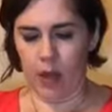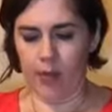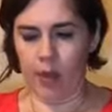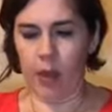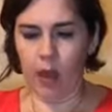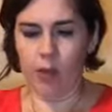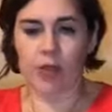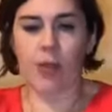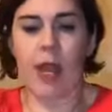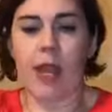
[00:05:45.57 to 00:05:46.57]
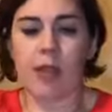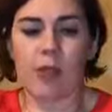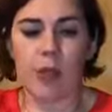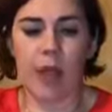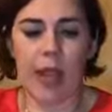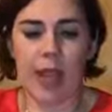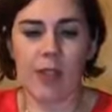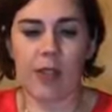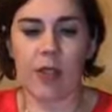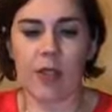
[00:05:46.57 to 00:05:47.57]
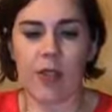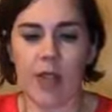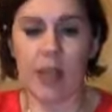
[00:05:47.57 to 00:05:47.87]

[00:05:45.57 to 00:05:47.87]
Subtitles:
And then I will do that to the edges of